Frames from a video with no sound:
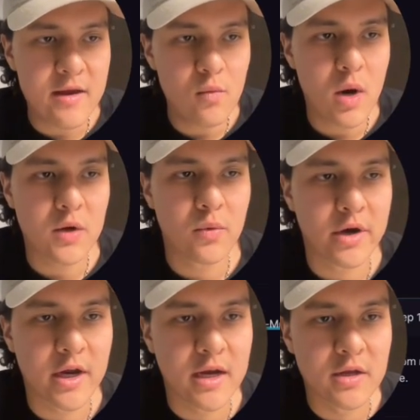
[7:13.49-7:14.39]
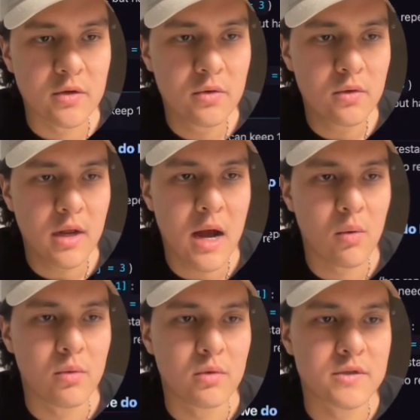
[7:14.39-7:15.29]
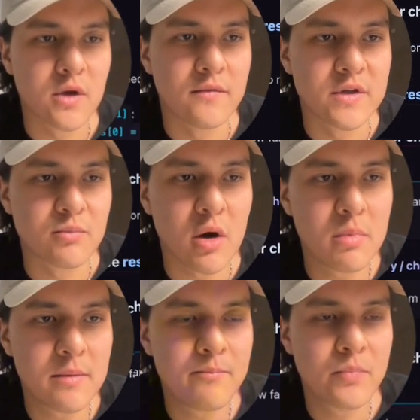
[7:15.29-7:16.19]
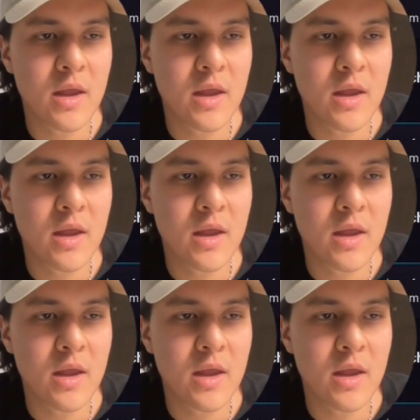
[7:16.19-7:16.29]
what we're gonna do, how we will solve this problem,